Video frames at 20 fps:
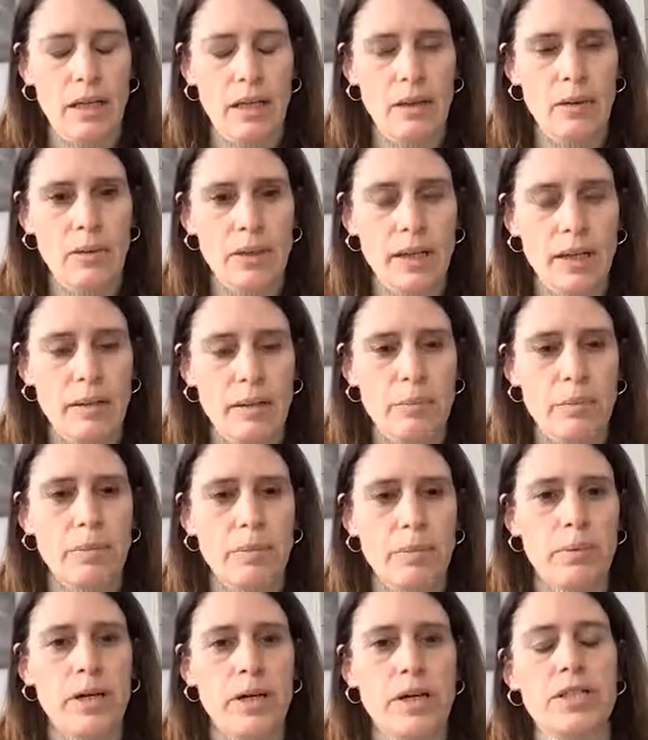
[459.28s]
Looking at the
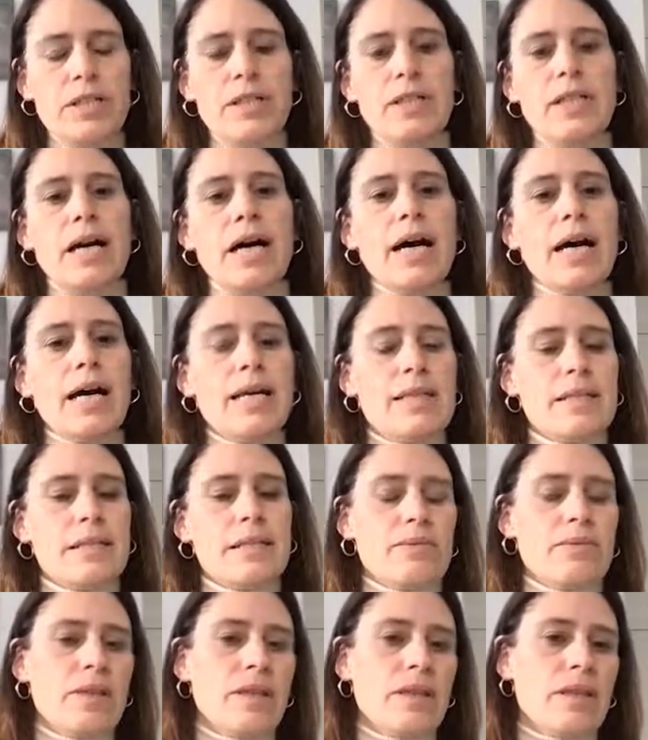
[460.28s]
proportion of
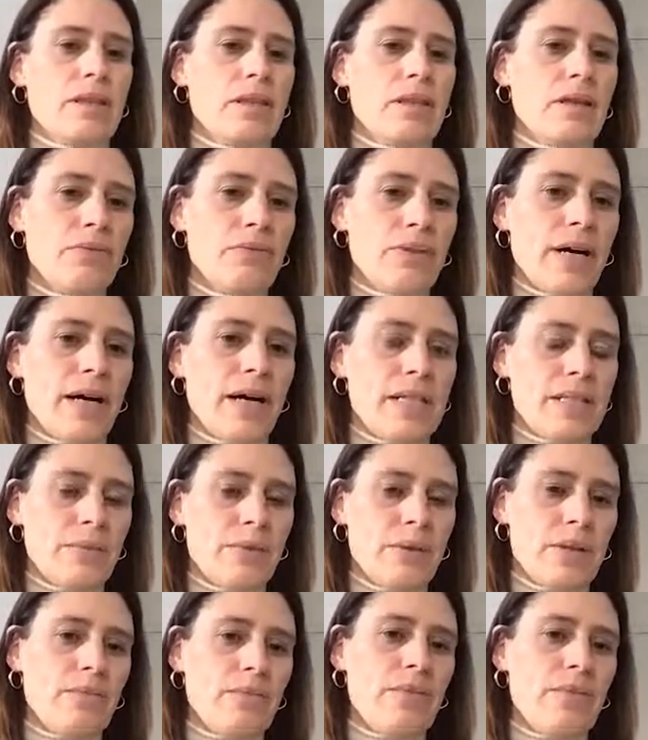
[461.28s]
eyes
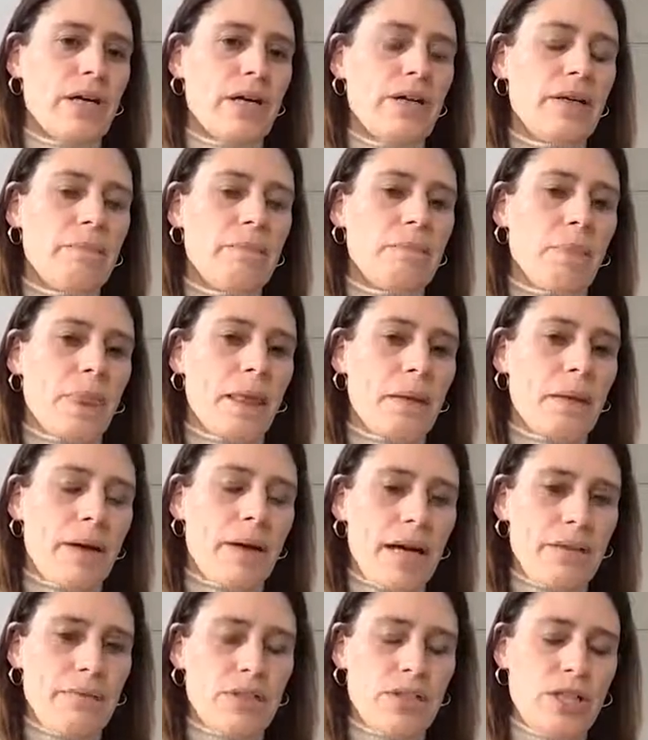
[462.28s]
with a very
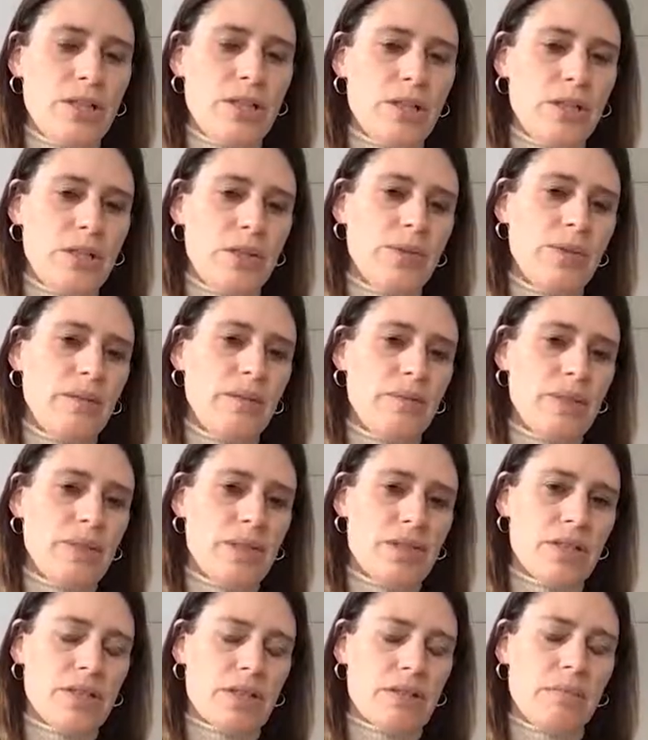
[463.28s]
bad visual acuity, which
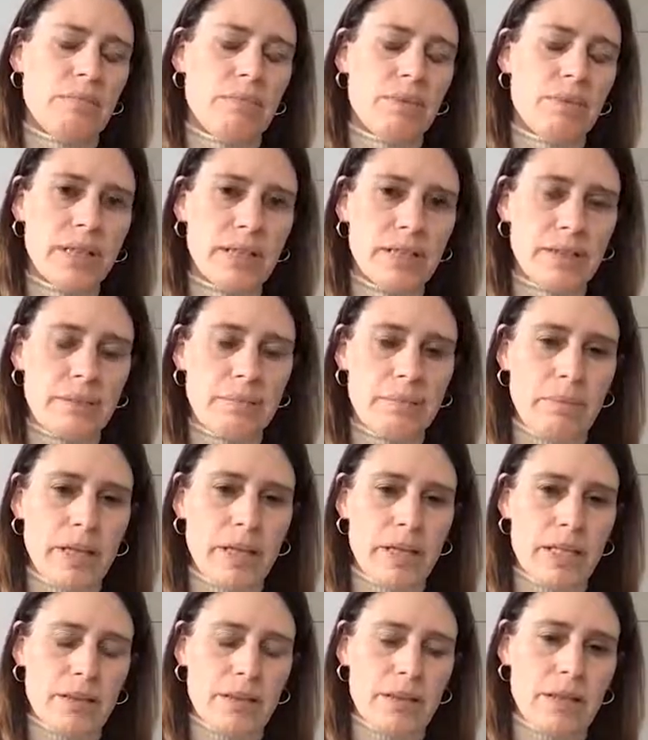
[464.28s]
is important in
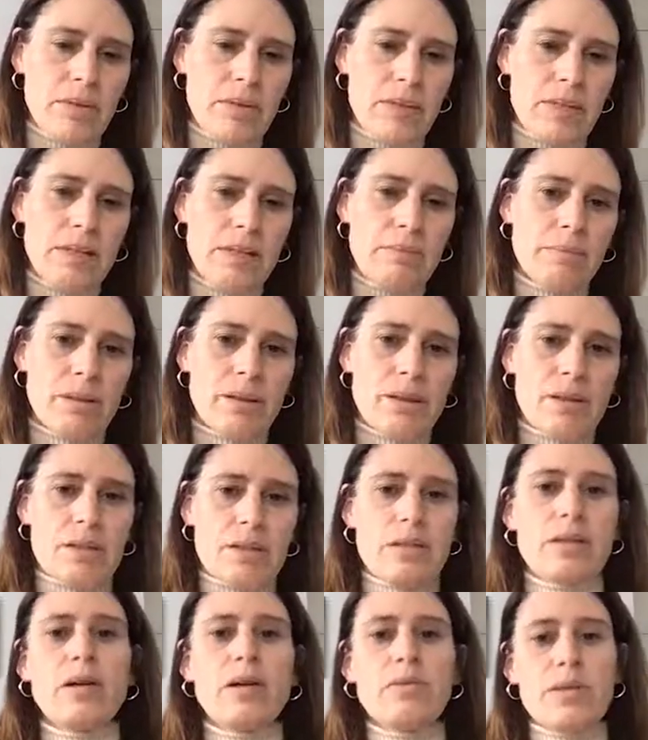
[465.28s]
patient counseling because
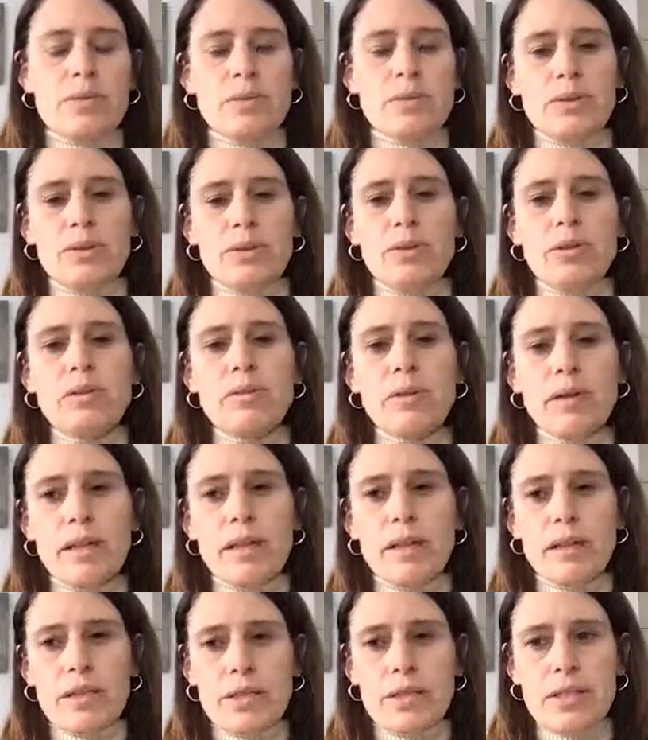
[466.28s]
they always want to know whether
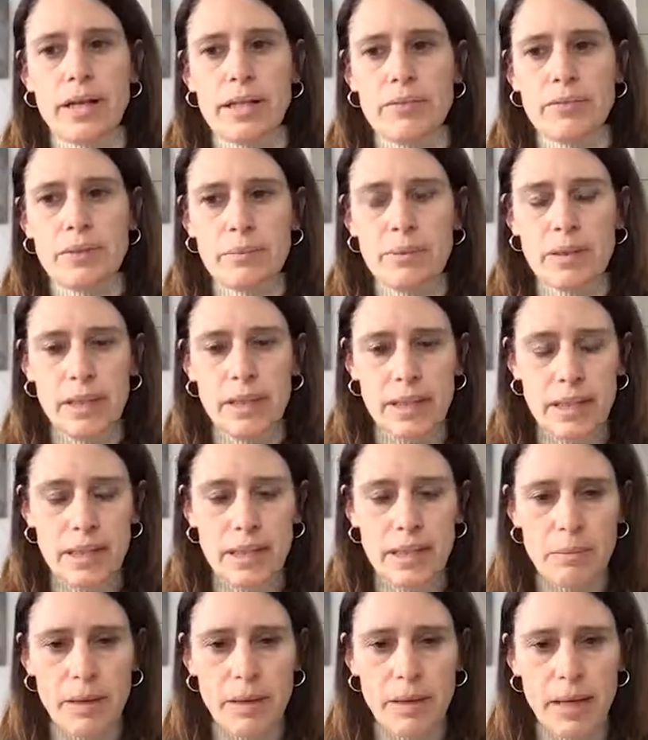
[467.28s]
the child will be
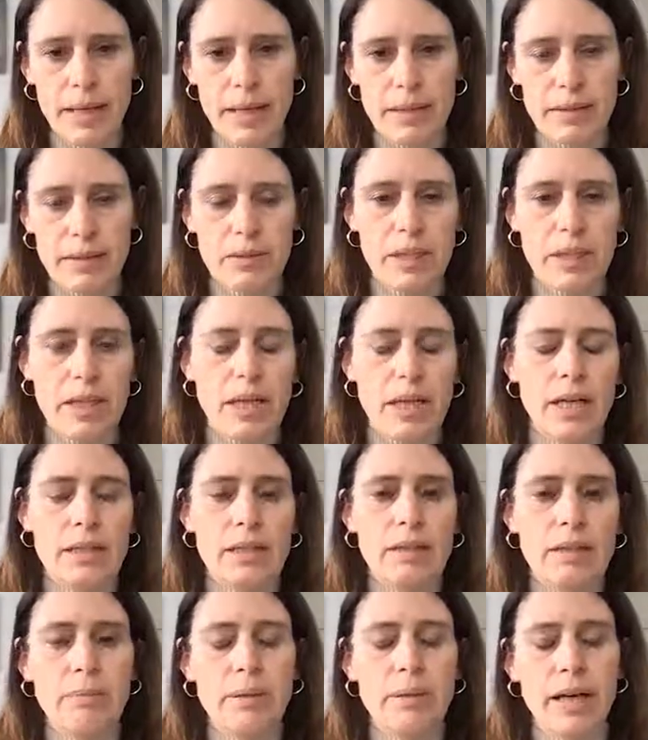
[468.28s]
legally blind or
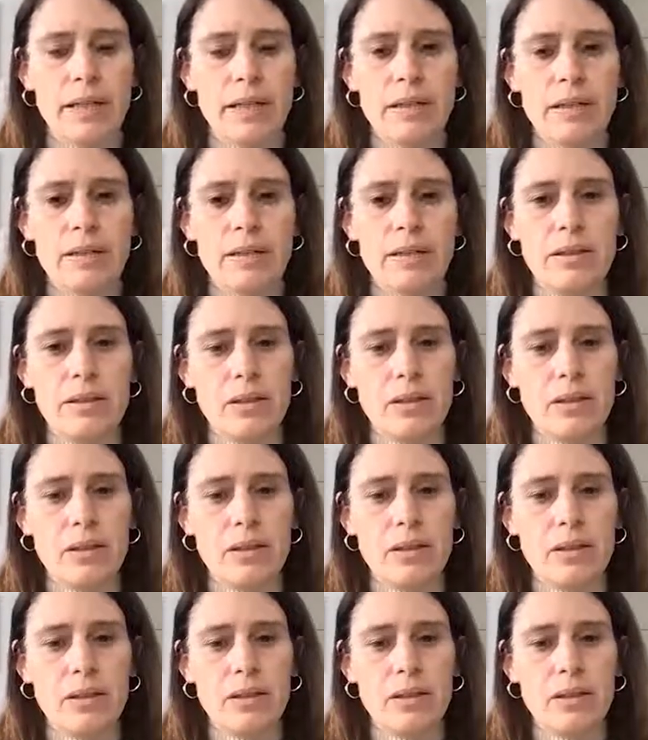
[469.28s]
dependent on low
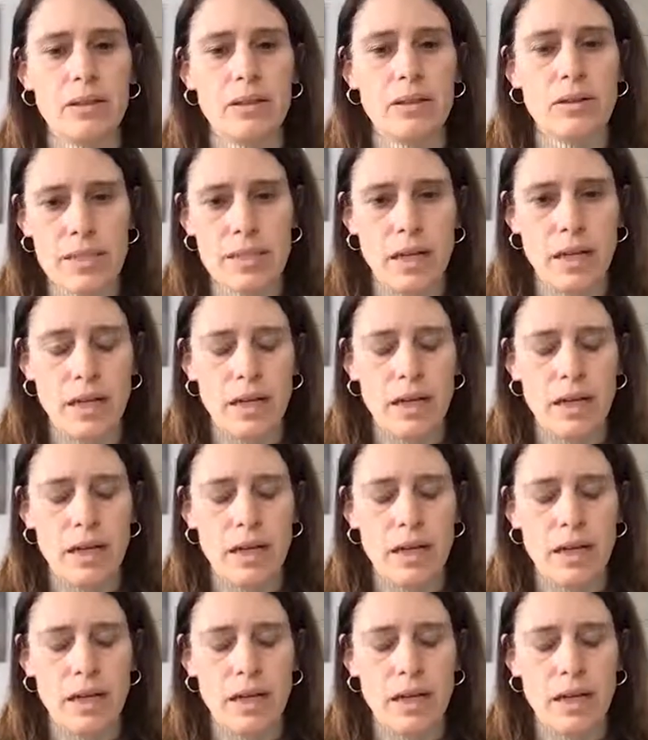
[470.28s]
vision aids.